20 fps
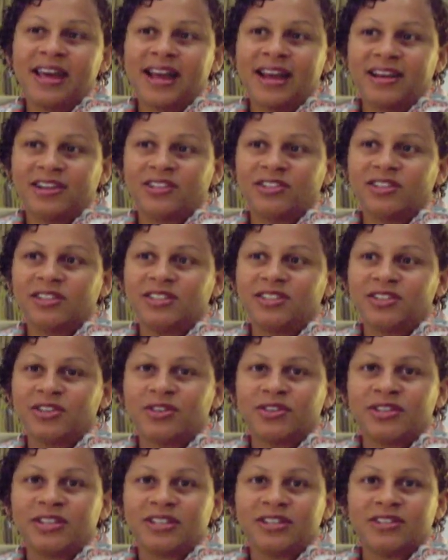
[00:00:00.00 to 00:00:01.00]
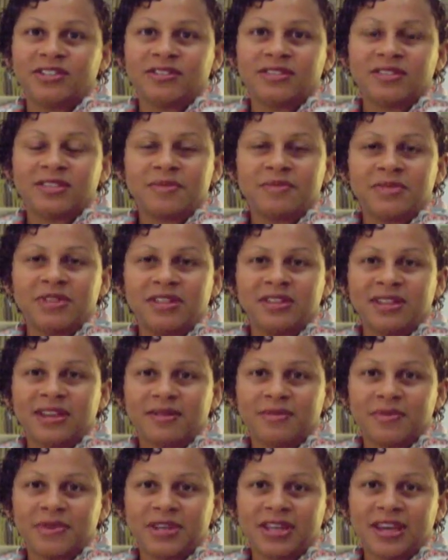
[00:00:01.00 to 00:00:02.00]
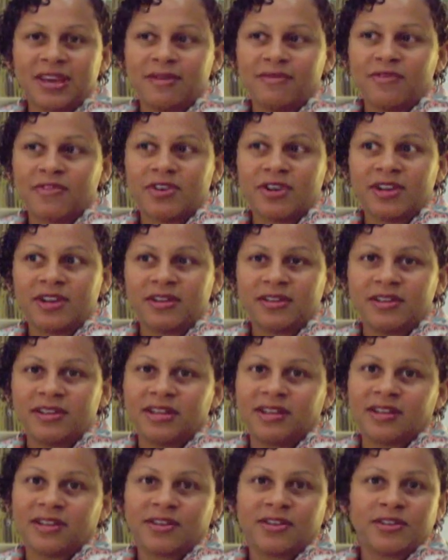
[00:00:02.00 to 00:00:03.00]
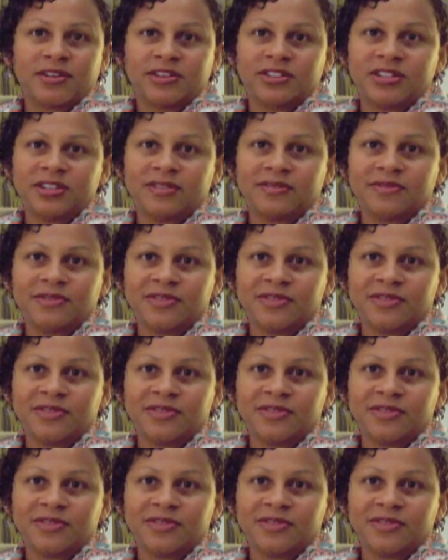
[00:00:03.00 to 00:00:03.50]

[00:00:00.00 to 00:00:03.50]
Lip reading: actually turned into something that became very encouraging